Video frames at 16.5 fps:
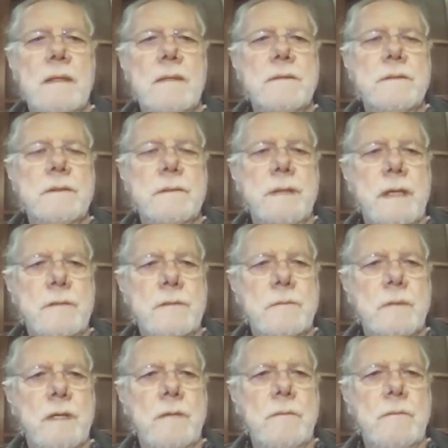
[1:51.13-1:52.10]
So that's
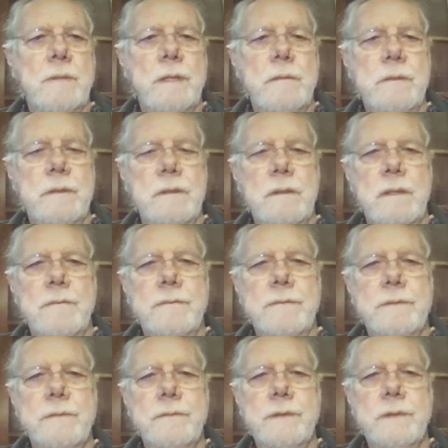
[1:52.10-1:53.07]
why we would love
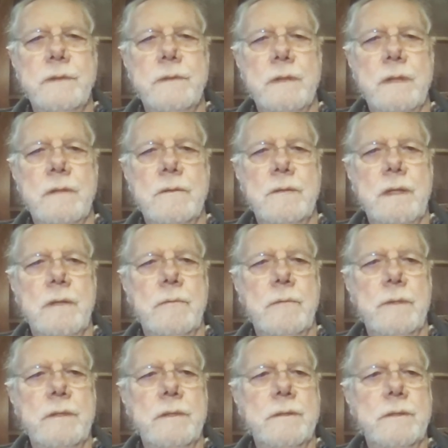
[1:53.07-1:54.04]
to figure out how
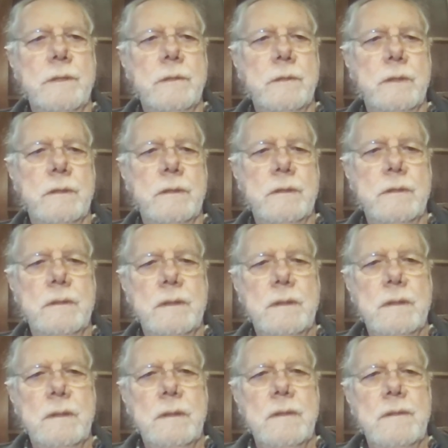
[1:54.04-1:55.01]
we could cure it.
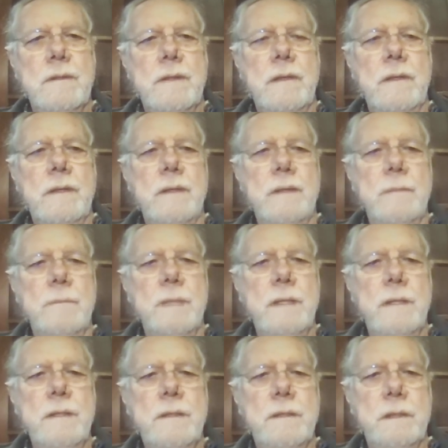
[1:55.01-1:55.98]
Now, in the
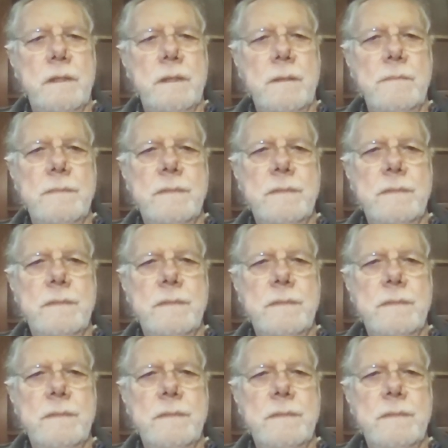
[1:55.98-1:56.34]
meantime,